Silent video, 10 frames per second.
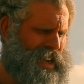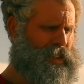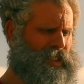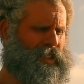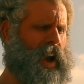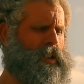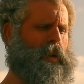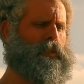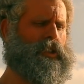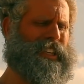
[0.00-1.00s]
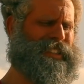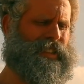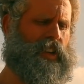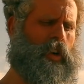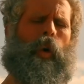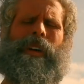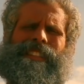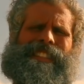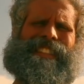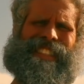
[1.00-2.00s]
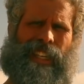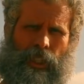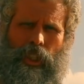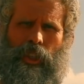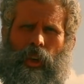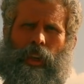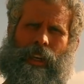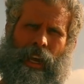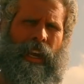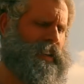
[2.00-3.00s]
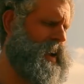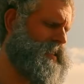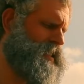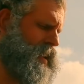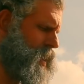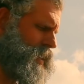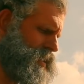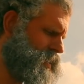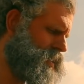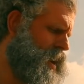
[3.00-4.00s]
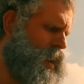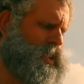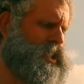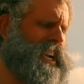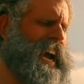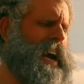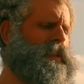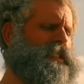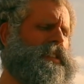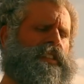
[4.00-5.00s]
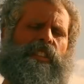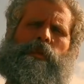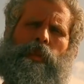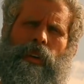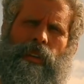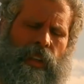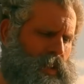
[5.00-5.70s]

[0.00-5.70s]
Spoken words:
This guy represents the quintessential anti-Semite, which inhabits the spirit of